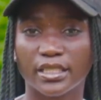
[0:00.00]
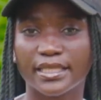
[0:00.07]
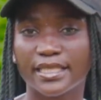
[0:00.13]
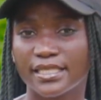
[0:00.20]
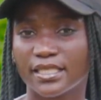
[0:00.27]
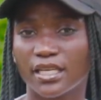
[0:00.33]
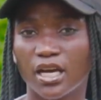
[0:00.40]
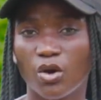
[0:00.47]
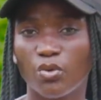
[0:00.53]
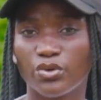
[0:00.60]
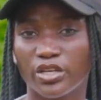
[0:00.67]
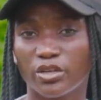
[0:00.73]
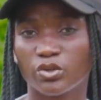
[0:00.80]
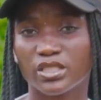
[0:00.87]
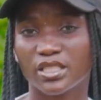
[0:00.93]
This cow will
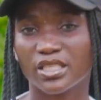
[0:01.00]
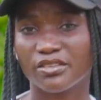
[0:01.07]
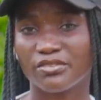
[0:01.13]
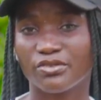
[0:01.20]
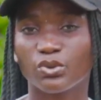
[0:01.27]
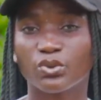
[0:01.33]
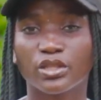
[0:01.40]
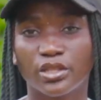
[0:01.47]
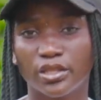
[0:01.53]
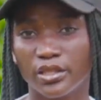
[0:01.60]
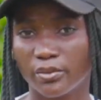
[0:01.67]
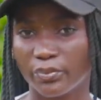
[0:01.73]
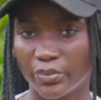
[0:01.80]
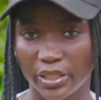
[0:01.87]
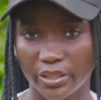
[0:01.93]
not give you
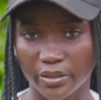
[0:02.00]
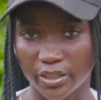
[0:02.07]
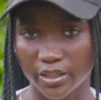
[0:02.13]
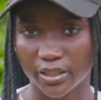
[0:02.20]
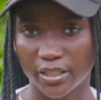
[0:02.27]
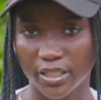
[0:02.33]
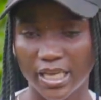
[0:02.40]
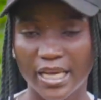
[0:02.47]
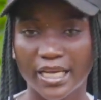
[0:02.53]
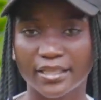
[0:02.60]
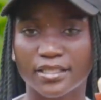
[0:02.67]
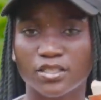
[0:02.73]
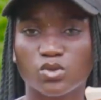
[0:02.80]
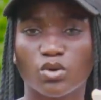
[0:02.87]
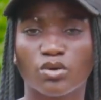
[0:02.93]
the milk.
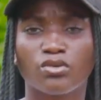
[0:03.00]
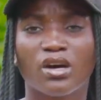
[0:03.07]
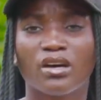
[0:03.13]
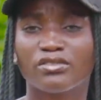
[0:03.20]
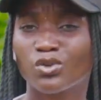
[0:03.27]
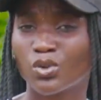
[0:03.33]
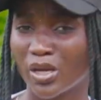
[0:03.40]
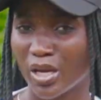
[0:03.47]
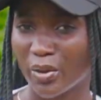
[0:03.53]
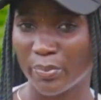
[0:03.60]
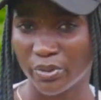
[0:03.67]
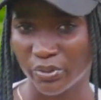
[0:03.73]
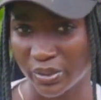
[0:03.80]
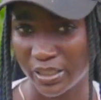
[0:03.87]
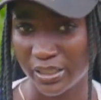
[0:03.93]
That's why you have to care
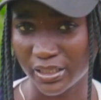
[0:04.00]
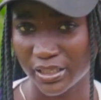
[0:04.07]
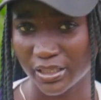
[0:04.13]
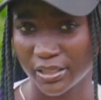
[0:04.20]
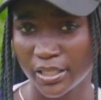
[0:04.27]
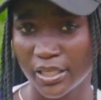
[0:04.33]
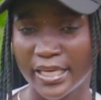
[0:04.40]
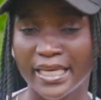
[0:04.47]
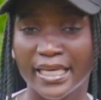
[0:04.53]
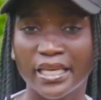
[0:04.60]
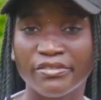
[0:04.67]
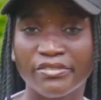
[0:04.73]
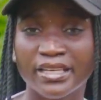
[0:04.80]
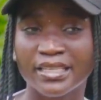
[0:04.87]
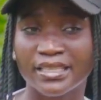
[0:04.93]
about it.
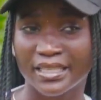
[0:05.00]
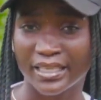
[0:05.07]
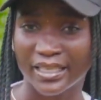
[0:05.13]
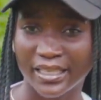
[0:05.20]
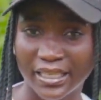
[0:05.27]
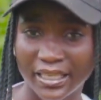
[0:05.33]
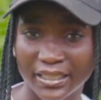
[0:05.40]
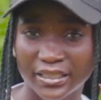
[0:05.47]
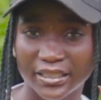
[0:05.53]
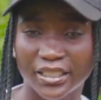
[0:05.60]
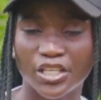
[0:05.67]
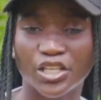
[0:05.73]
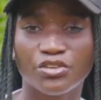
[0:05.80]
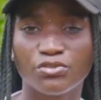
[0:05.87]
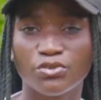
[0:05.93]
Even the heart,
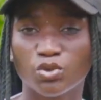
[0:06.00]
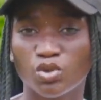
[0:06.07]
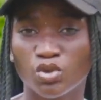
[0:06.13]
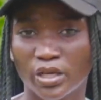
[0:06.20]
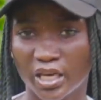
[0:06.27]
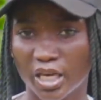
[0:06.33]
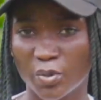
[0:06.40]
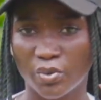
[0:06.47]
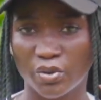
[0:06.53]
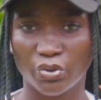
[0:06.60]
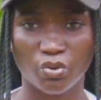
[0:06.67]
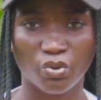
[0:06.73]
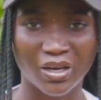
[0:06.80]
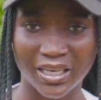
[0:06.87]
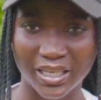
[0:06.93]
if you don't care about
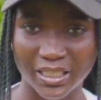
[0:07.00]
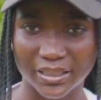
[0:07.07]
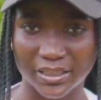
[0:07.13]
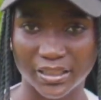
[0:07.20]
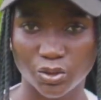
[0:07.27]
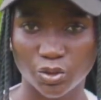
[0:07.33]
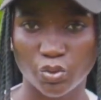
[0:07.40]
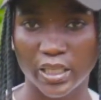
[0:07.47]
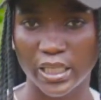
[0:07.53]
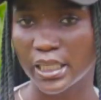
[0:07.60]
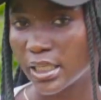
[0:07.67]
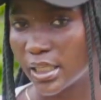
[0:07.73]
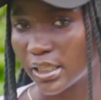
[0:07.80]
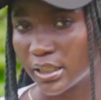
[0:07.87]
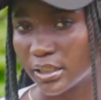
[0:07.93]
your heart, your
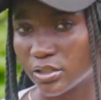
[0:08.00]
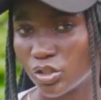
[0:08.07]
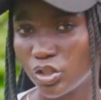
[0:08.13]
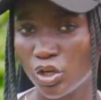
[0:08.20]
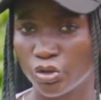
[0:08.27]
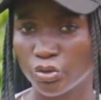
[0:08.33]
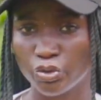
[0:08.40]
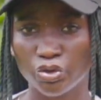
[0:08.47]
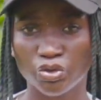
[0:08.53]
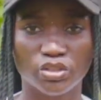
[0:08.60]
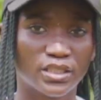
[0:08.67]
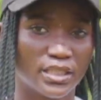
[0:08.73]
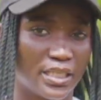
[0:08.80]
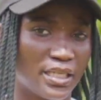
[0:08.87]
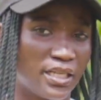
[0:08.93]
inner heart, you will
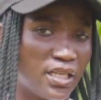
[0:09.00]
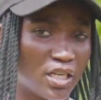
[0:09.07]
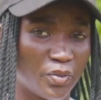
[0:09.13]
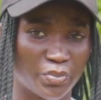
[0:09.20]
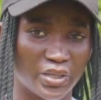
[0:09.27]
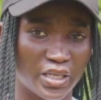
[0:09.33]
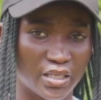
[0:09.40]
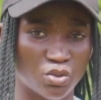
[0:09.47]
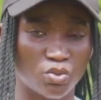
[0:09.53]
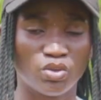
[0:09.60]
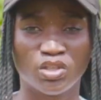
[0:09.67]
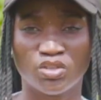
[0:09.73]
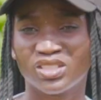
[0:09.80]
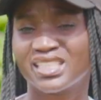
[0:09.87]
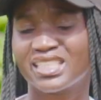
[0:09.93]
not get happiness, you
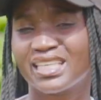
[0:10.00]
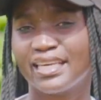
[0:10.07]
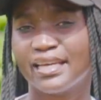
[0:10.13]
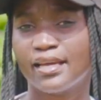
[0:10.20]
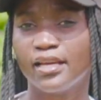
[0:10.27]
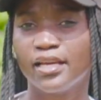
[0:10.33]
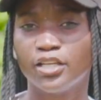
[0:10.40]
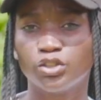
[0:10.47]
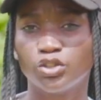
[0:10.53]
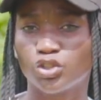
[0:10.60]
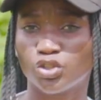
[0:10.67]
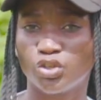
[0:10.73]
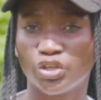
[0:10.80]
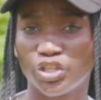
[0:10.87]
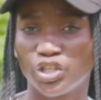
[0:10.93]
will not get
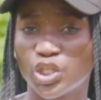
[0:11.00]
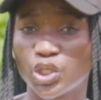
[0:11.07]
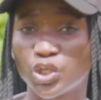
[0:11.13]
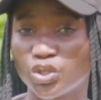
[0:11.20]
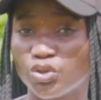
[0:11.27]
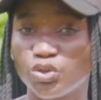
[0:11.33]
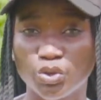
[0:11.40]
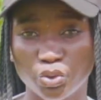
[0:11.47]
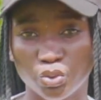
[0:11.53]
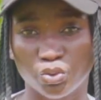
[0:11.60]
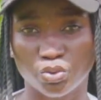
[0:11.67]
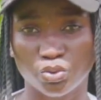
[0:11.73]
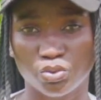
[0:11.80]
joy in you.